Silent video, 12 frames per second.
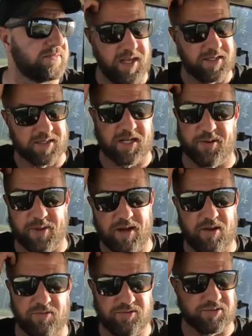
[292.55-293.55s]
This is gonna be
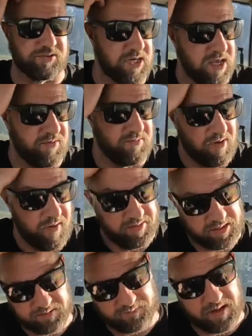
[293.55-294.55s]
a long drawn out
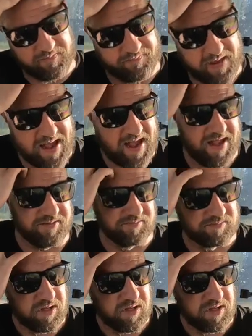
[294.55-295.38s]
affair.